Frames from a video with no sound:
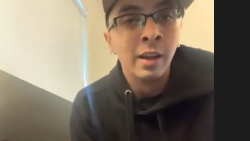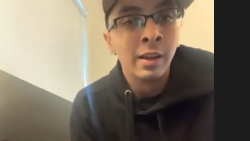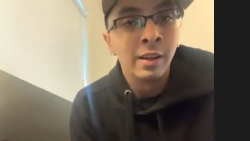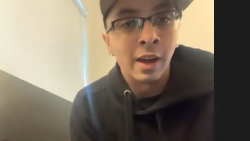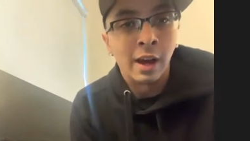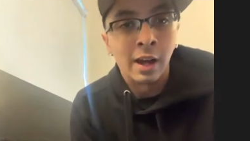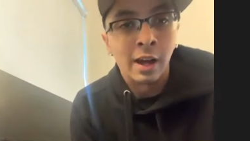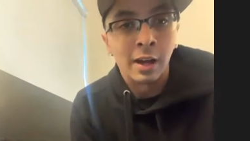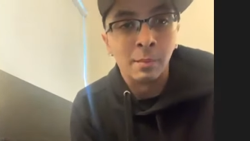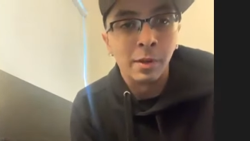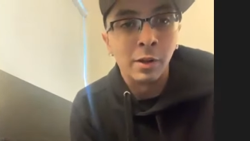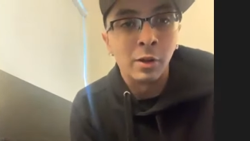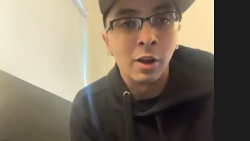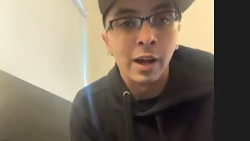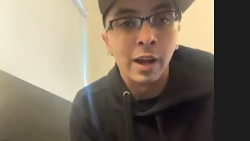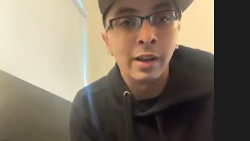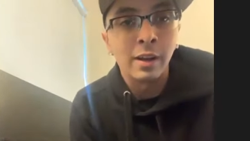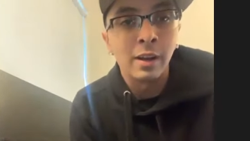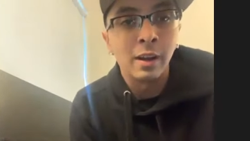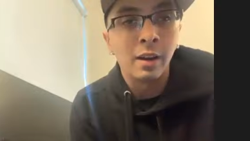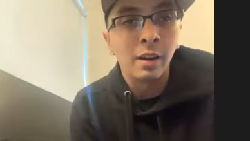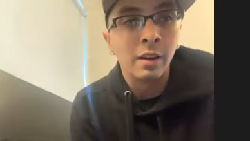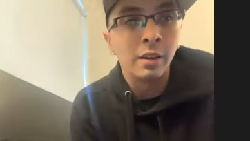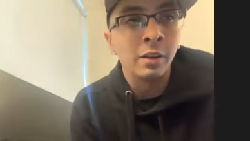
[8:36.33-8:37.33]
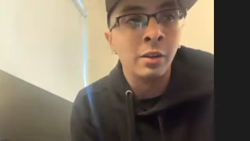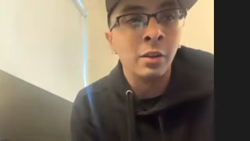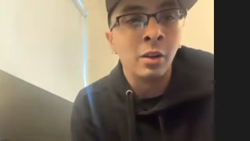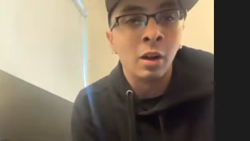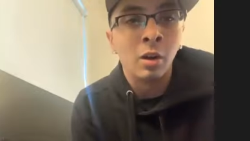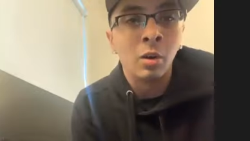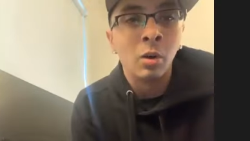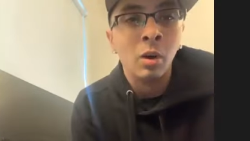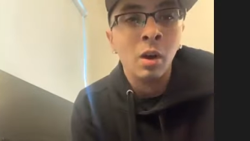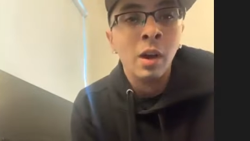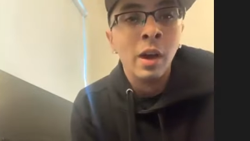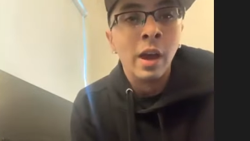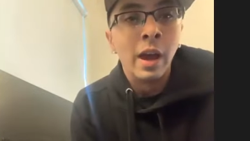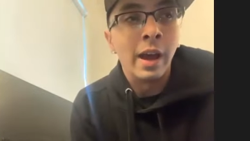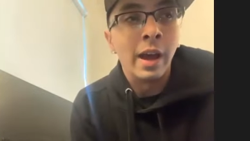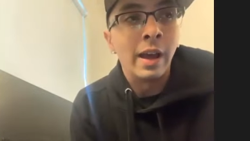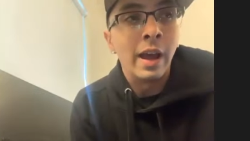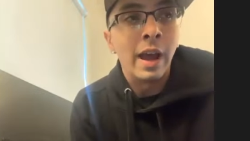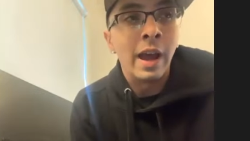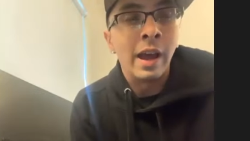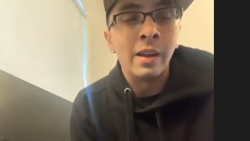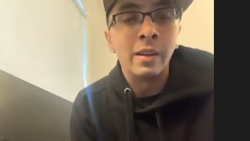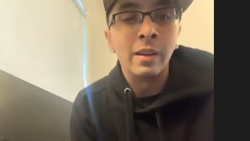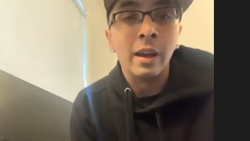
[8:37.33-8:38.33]
Conor McGregor, you know,
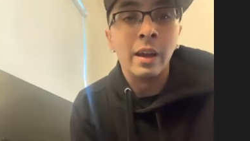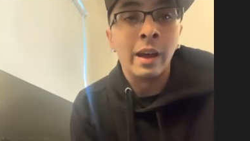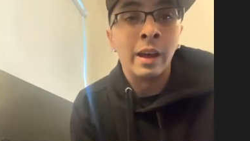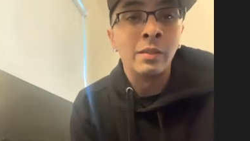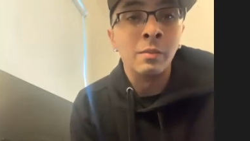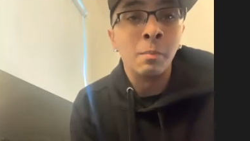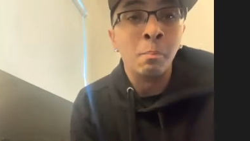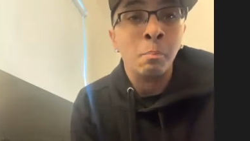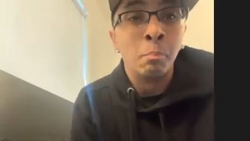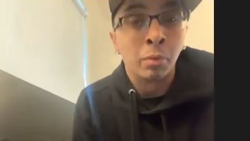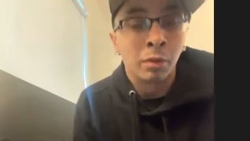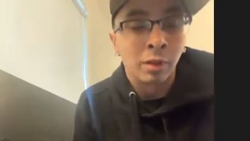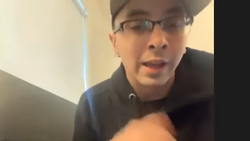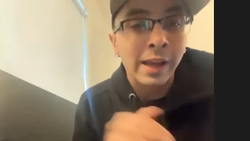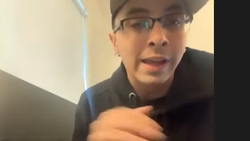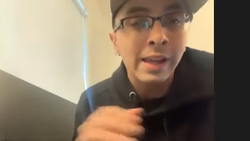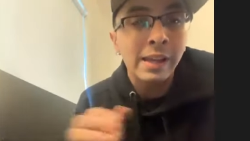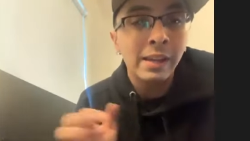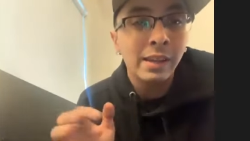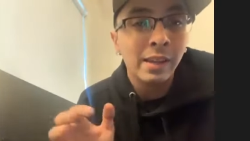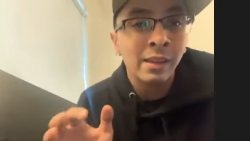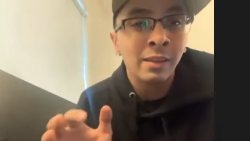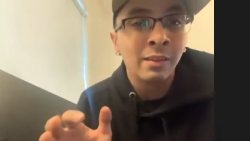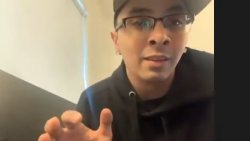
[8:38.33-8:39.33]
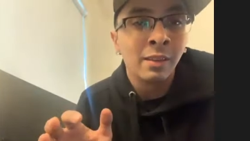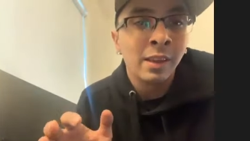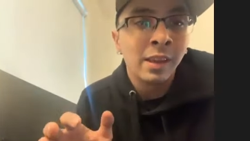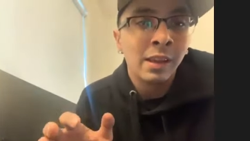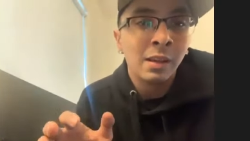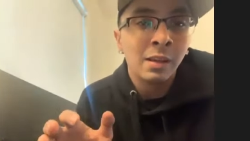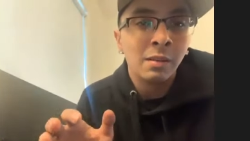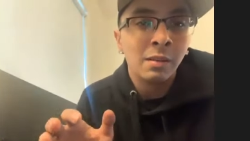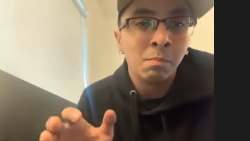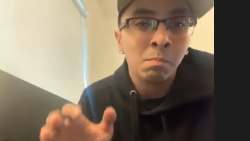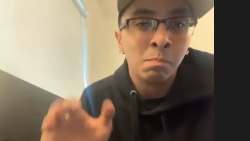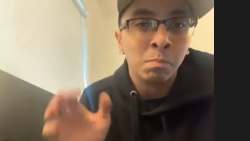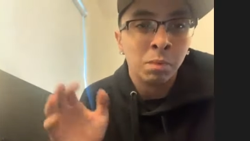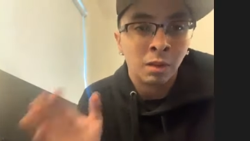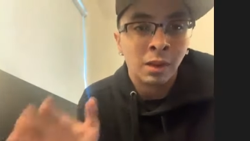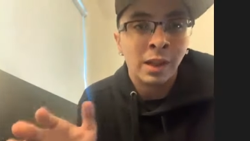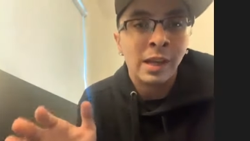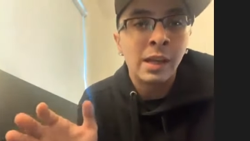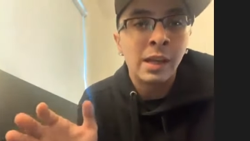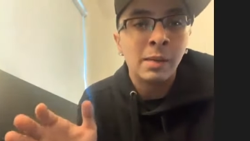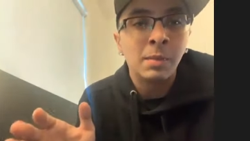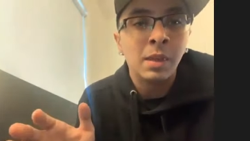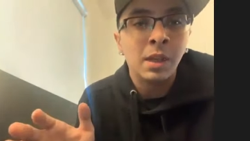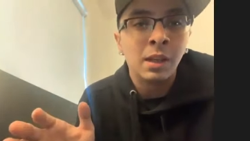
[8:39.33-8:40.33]
and blatantly
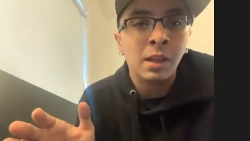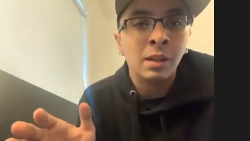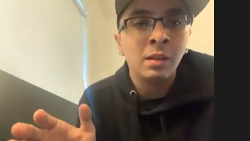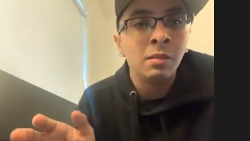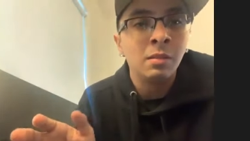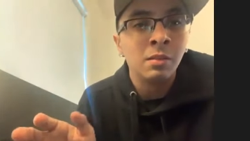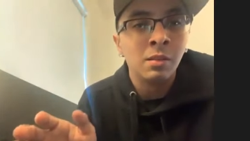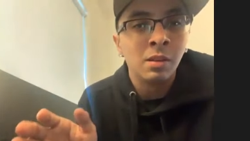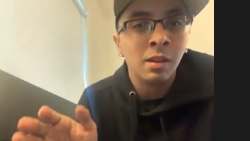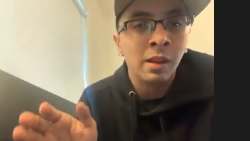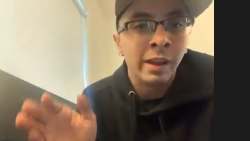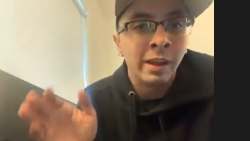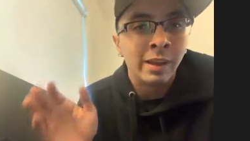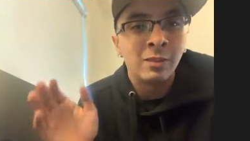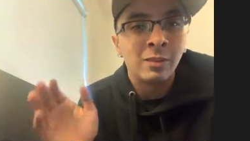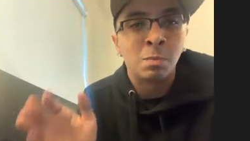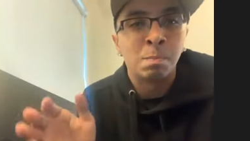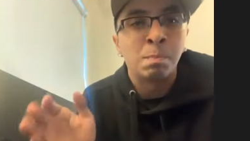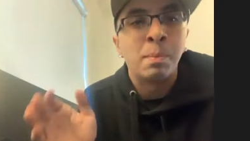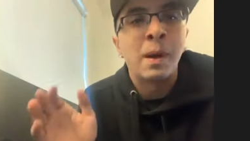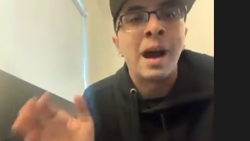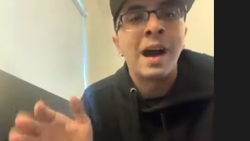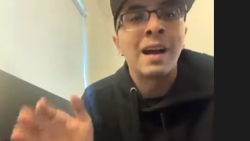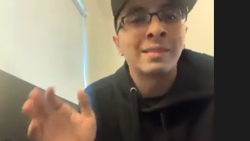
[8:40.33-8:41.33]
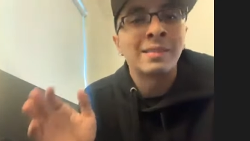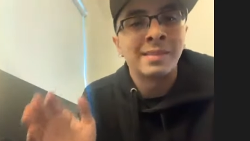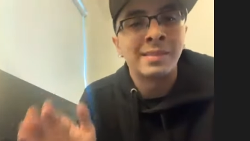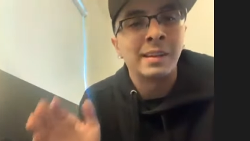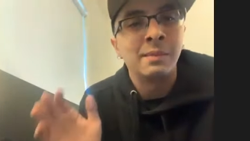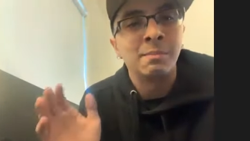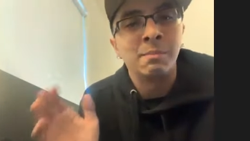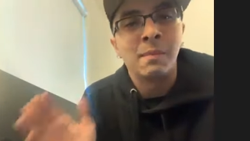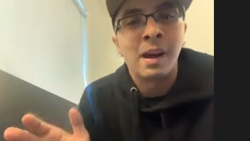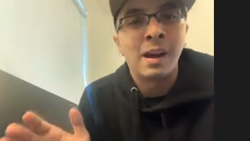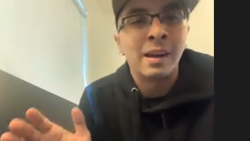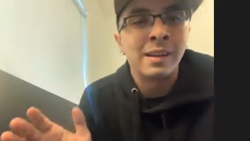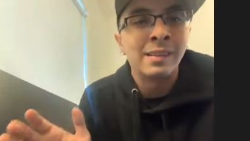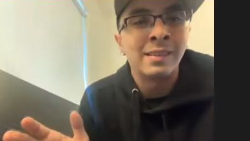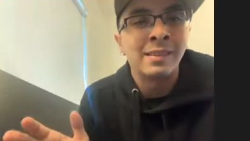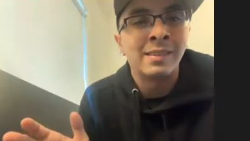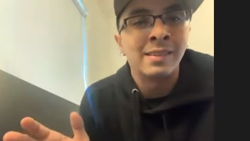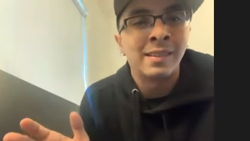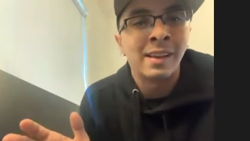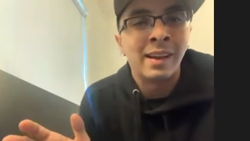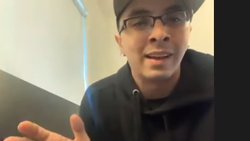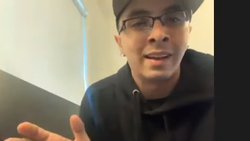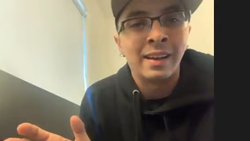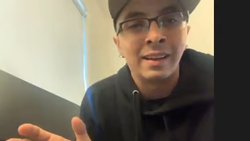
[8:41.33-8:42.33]
blaming his boxing
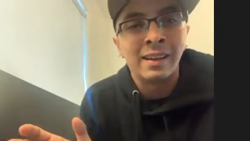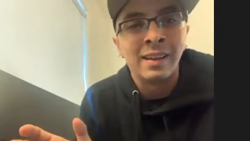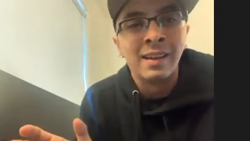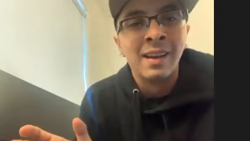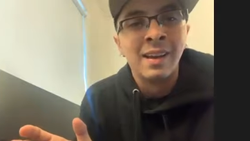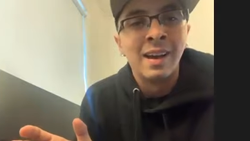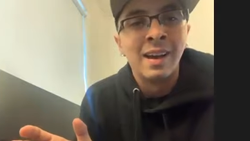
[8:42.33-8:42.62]
mindset